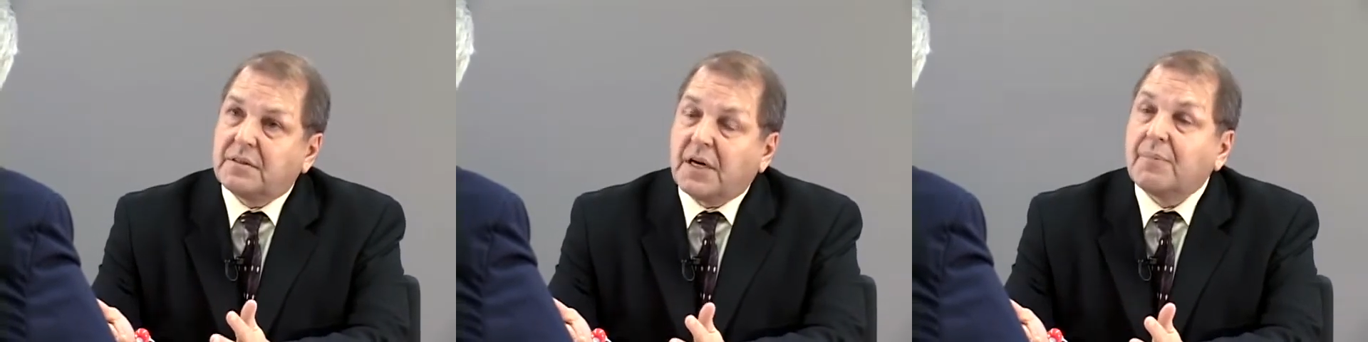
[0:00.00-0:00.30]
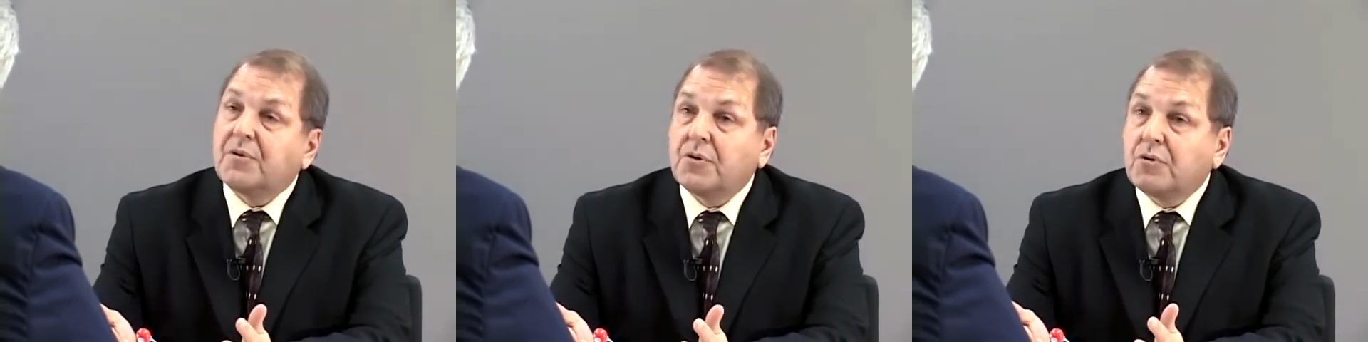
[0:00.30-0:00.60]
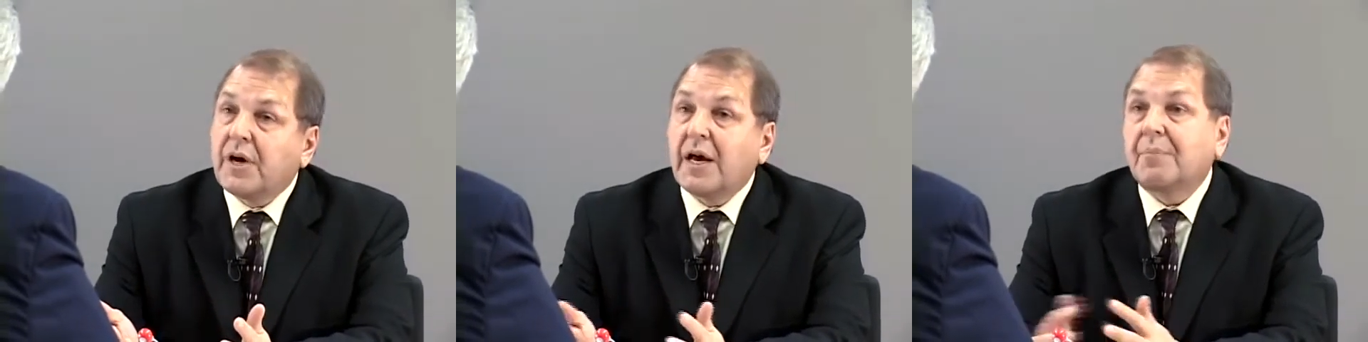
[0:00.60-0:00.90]
type
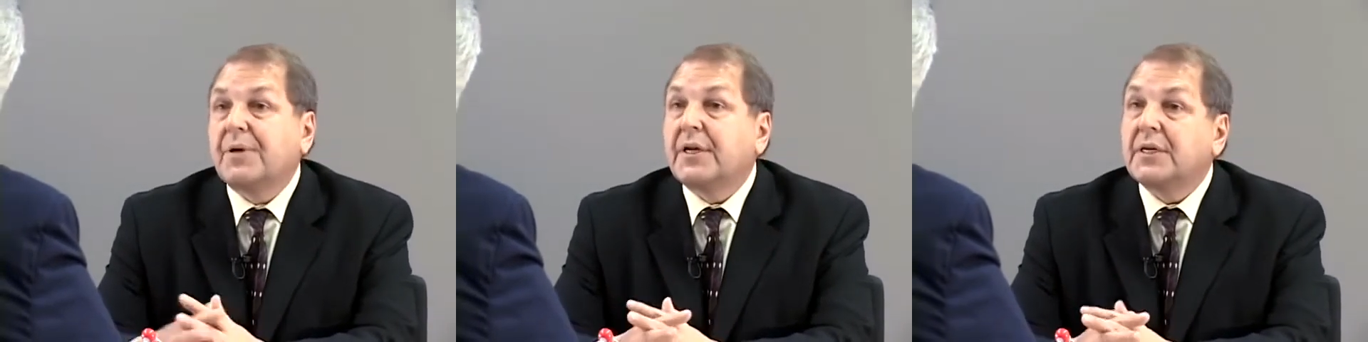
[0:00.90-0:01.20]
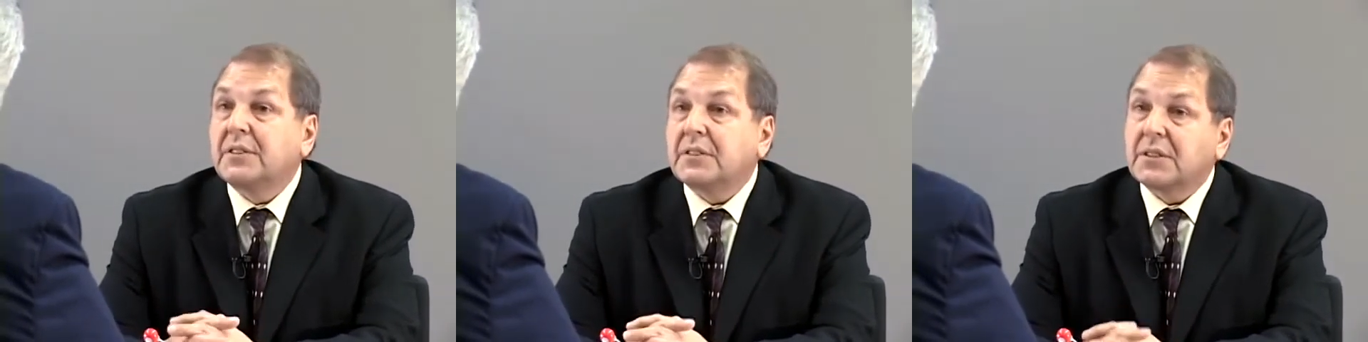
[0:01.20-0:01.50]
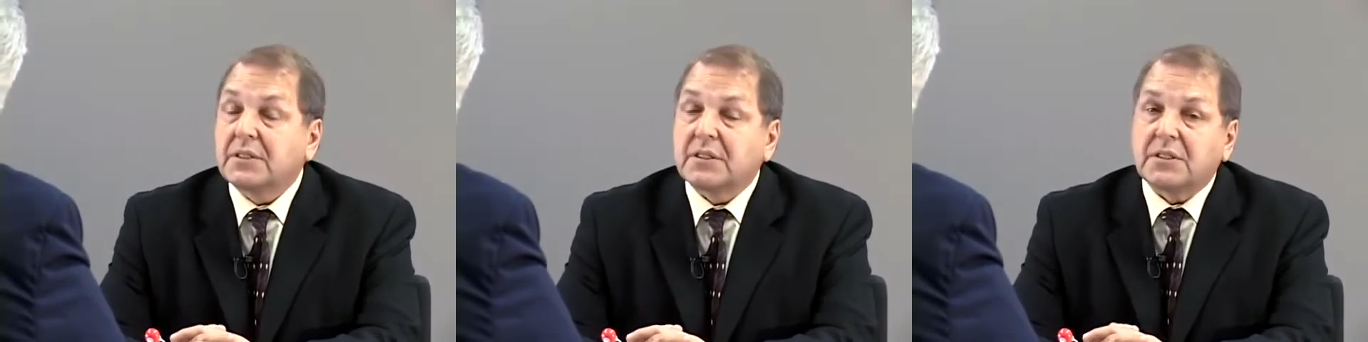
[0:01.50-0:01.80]
2 diabetes,
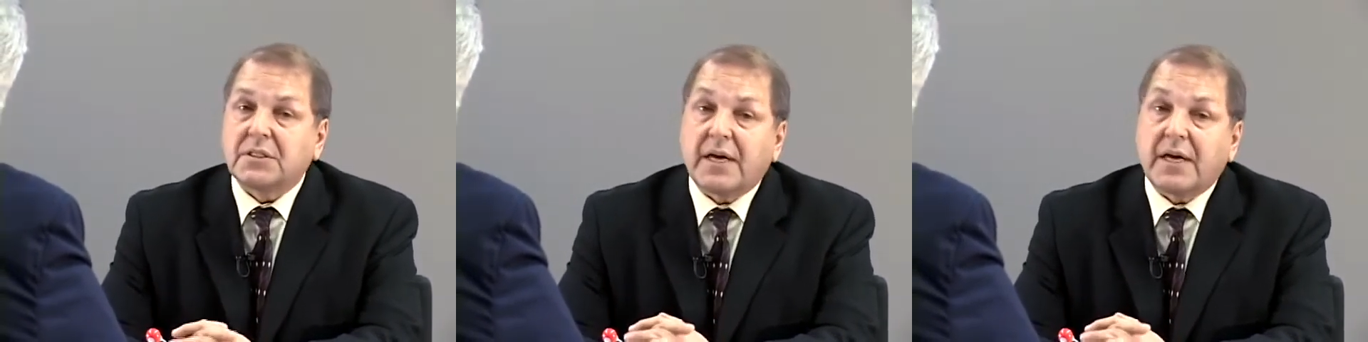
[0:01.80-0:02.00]
things such as